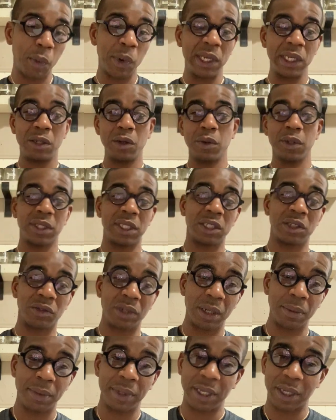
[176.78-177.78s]
we do is
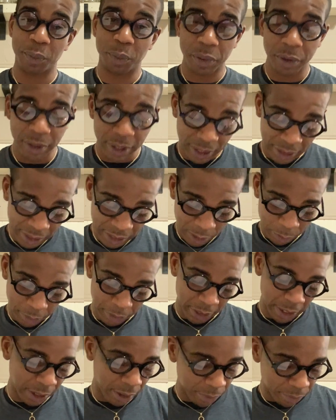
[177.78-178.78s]
extremely important, keep
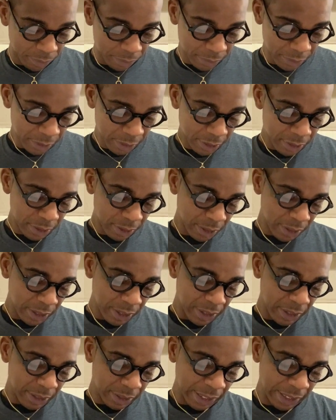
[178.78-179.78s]
it up.
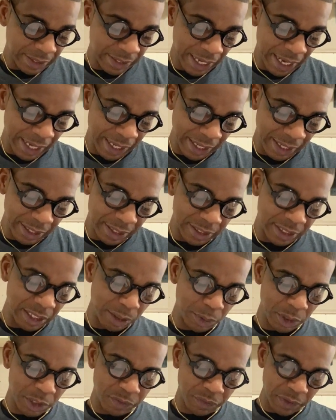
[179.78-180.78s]
They said our
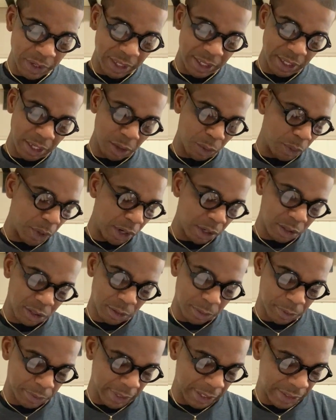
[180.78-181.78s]
energy was funny and
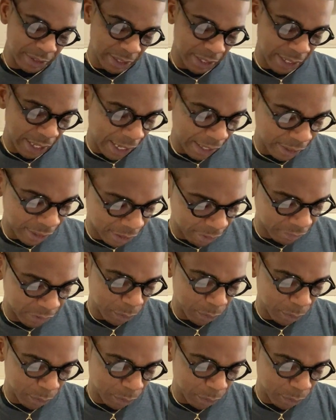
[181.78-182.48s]
welcome. They said I love